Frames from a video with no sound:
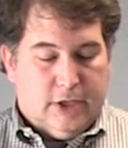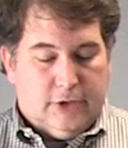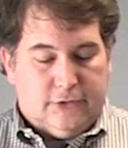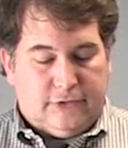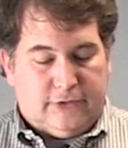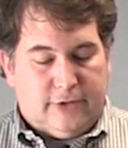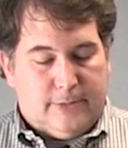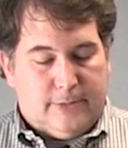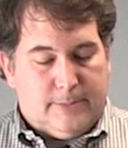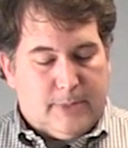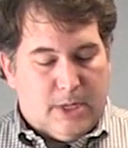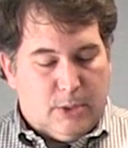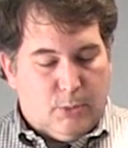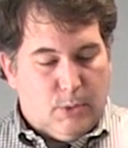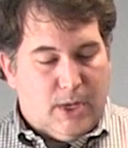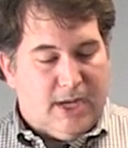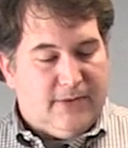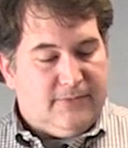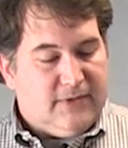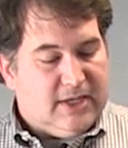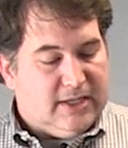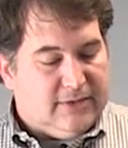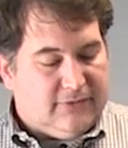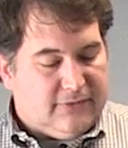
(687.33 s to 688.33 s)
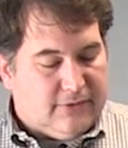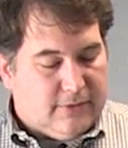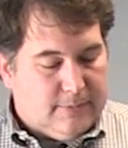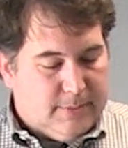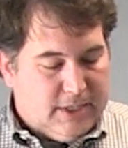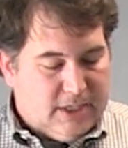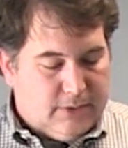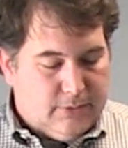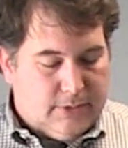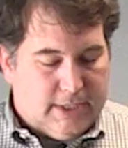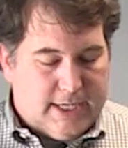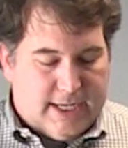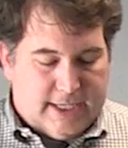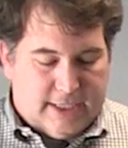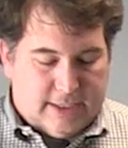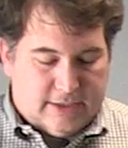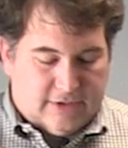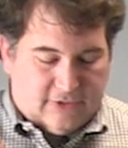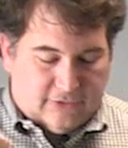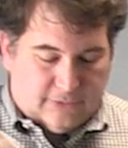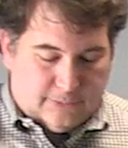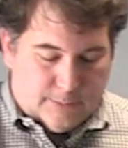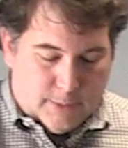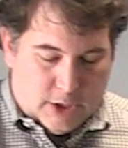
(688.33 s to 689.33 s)
So my wife gets the big one, I get
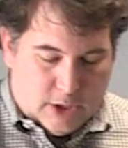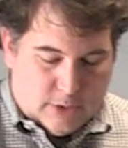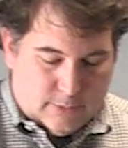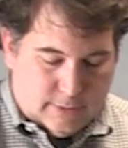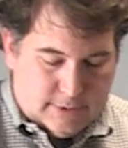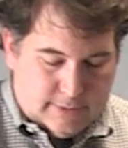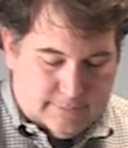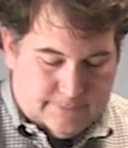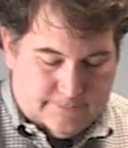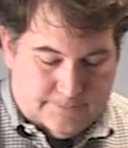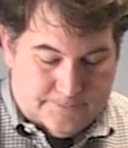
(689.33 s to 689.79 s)
the small one.